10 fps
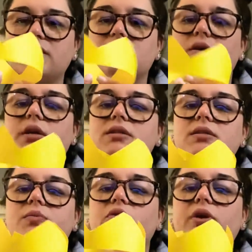there is
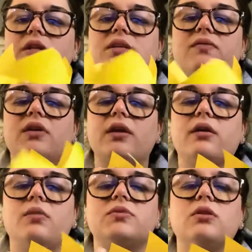some creativity that
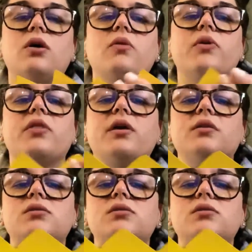comes along with it.